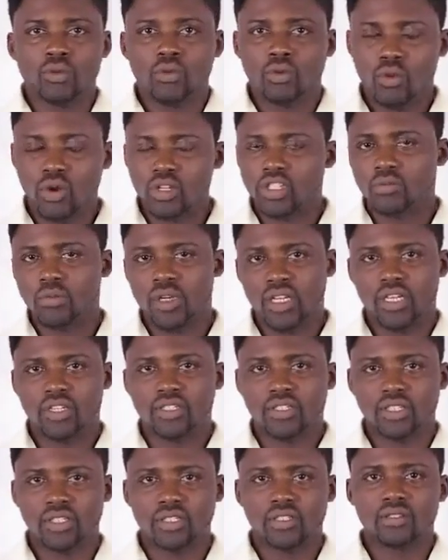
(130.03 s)
What's balance
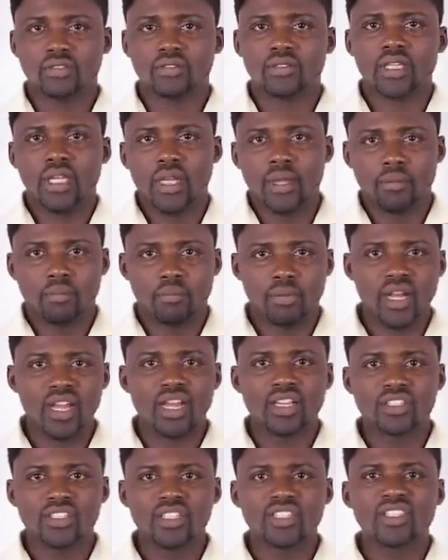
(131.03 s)
sheet?
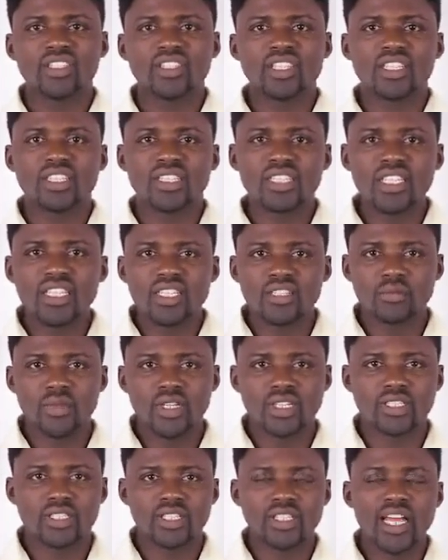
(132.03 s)
Balance sheet is a
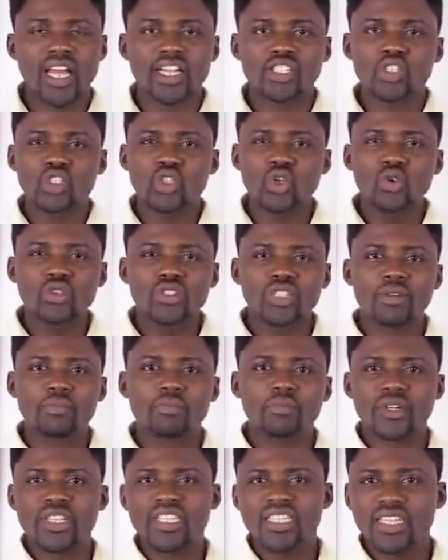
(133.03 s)
statement that shows the
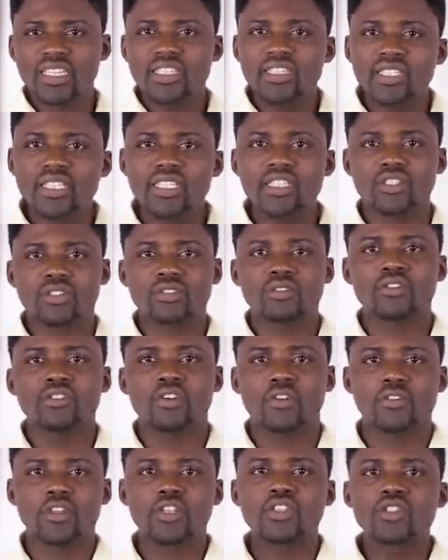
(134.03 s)
presentation
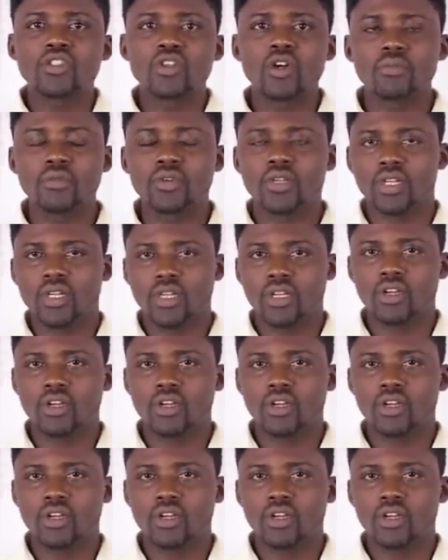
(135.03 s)
of the summary